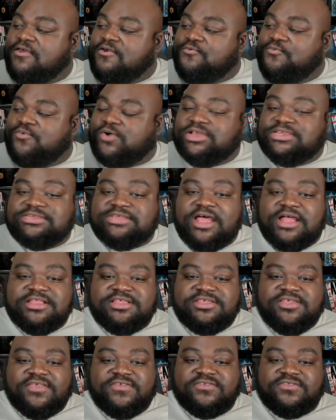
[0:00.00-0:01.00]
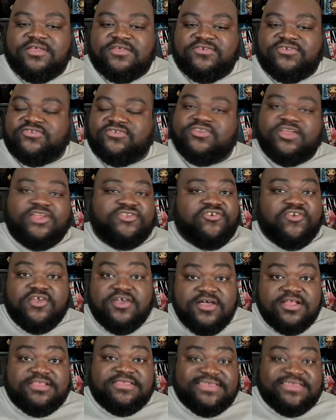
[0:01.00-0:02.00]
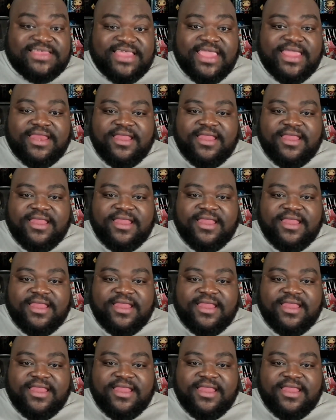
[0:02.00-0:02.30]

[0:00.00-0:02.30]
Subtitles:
was just such a good scene.